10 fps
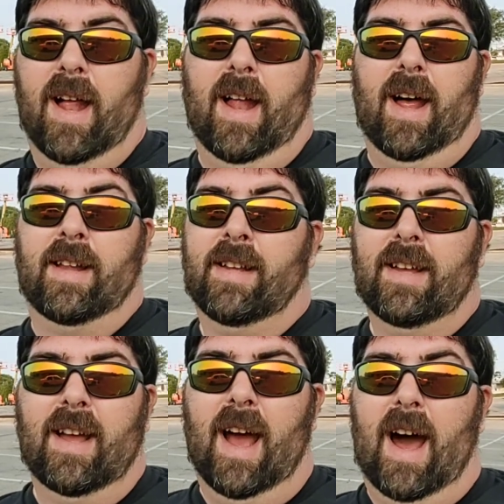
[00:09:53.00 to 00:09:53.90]

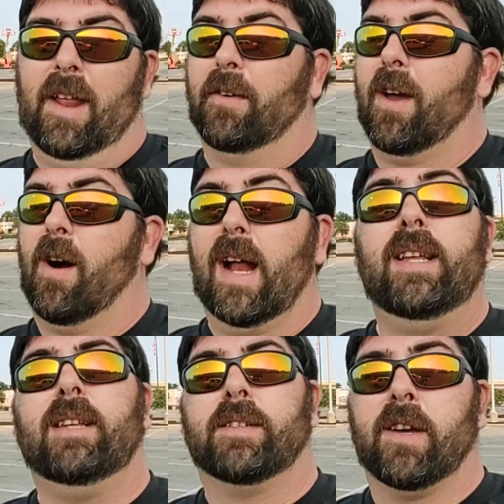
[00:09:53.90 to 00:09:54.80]
I don't know. I
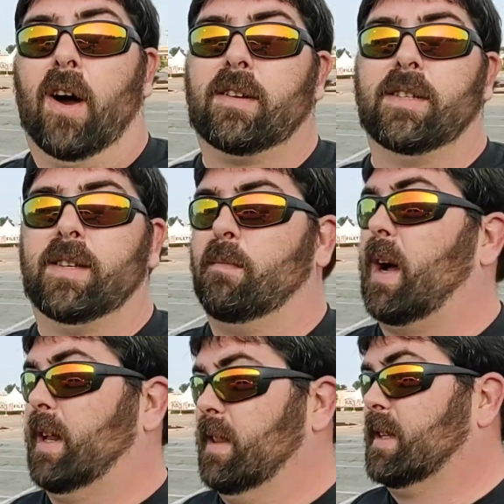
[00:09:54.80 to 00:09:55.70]
need to talk to
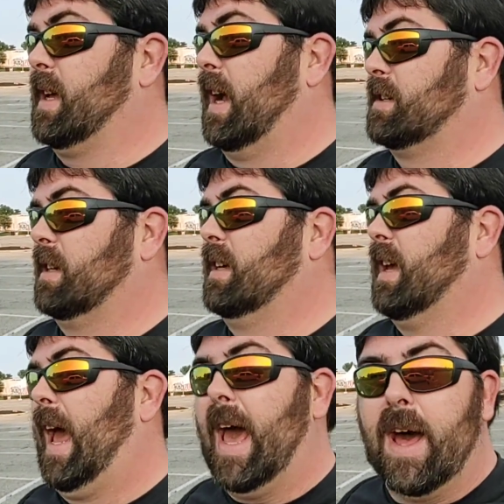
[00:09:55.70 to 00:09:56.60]
somebody that's actually
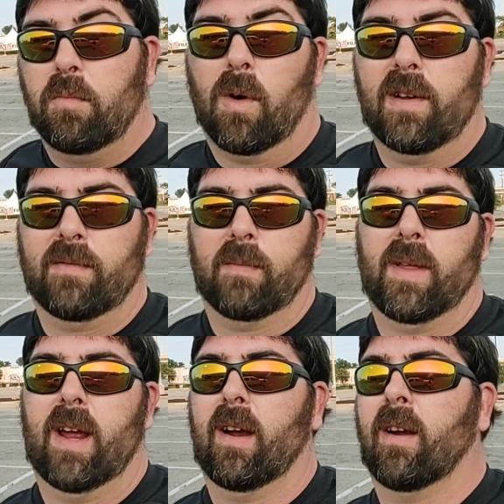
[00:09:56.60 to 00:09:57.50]
had one from
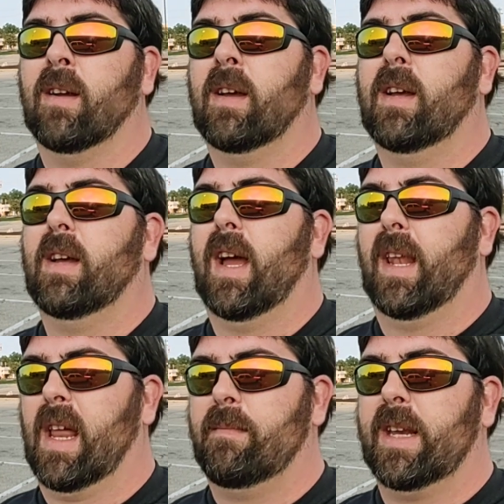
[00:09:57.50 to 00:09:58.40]
there
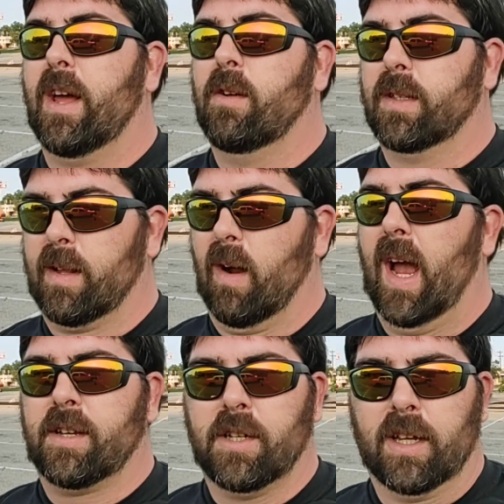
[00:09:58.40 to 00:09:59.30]
and let me know that they're
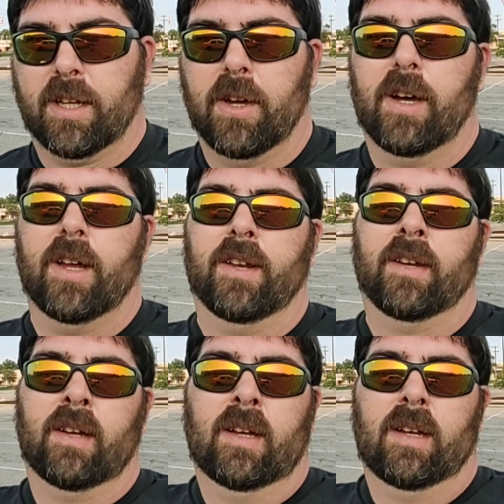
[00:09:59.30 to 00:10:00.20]
actually good
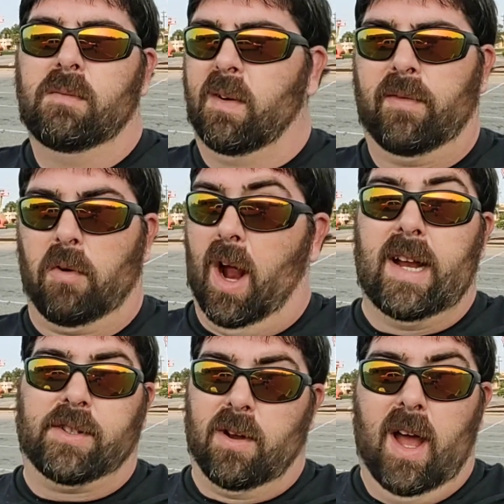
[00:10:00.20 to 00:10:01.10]
before
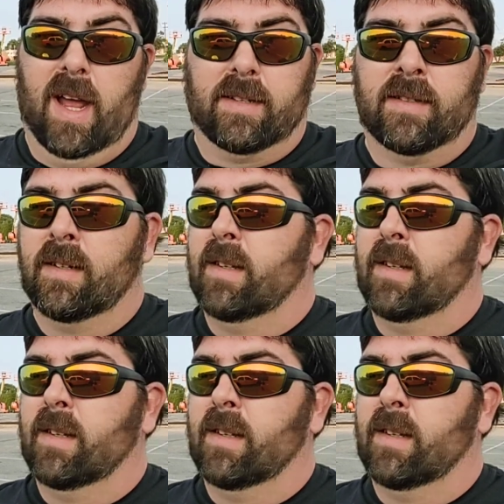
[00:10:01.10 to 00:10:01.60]
I try it.